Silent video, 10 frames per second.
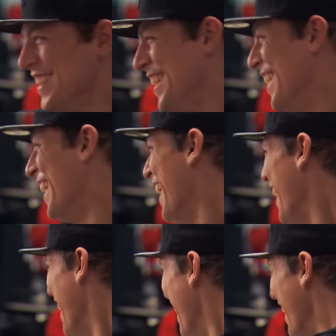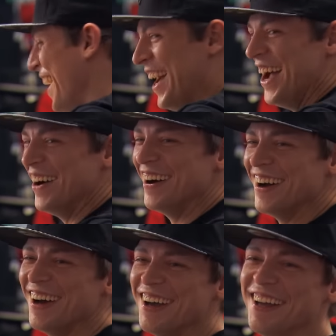I mean, give me a break. No one would
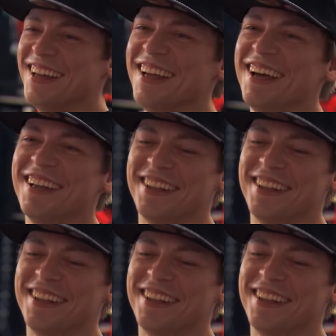ever wear, you